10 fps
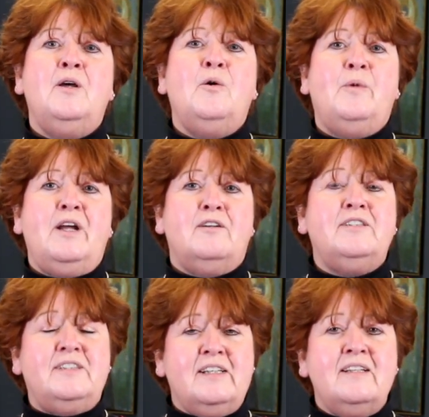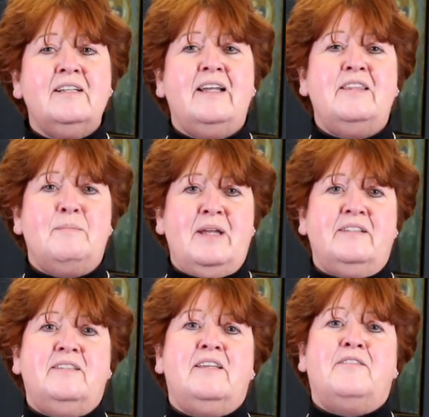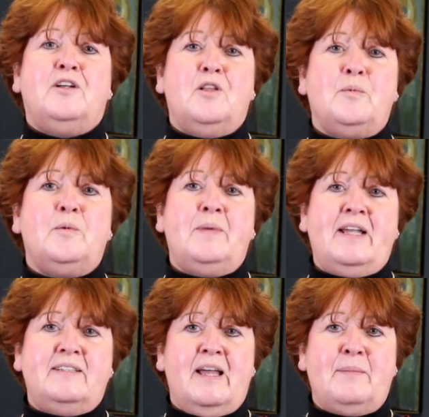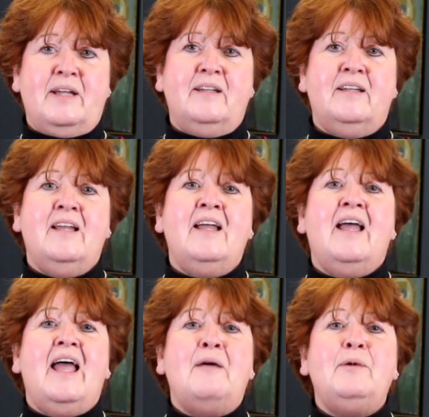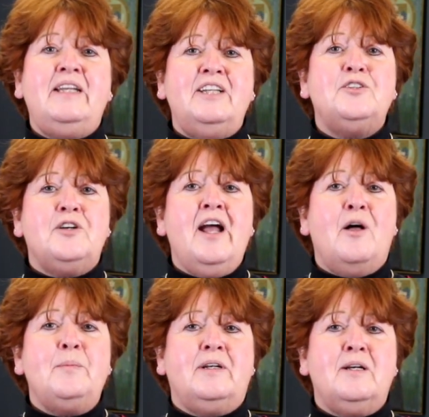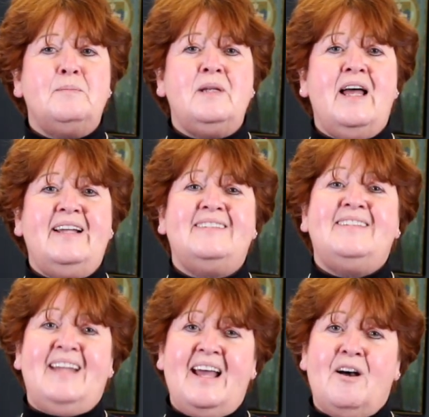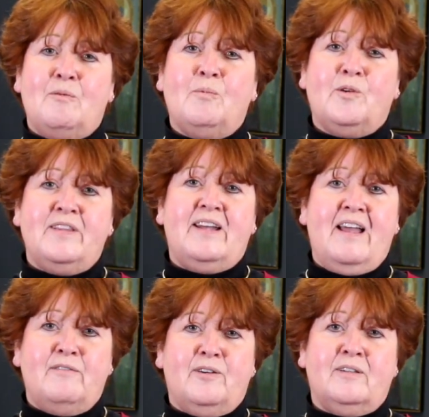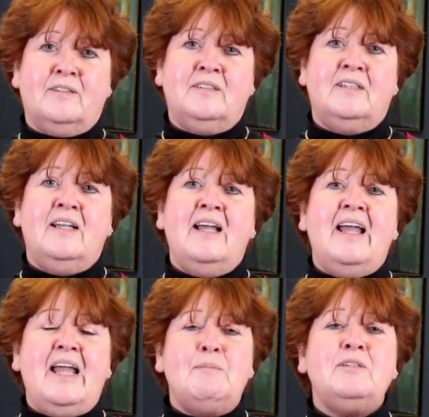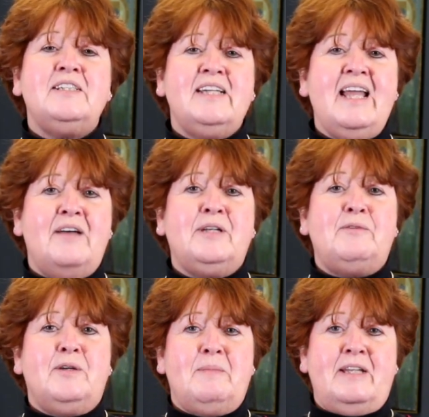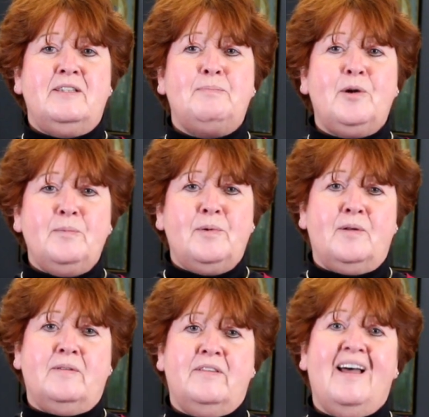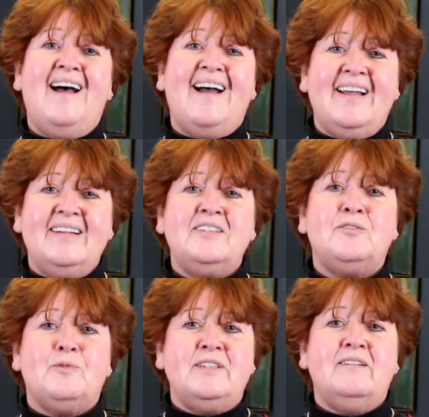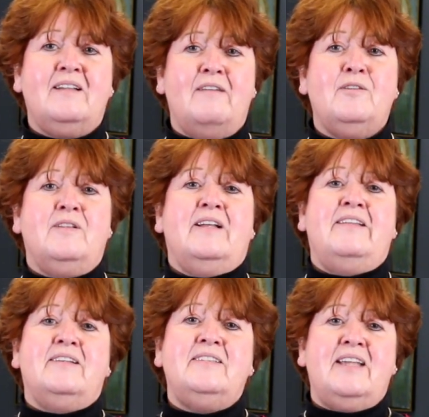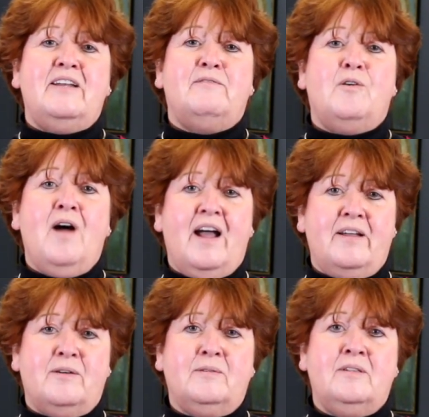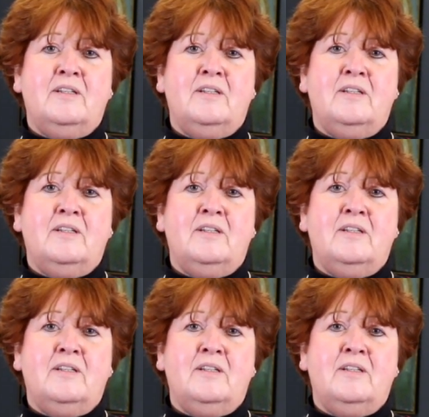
We are still in the midst of the global pandemic, and we need your help and compliance now more than ever. Hamilton County remains purple, the highest risk level in the state of Ohio.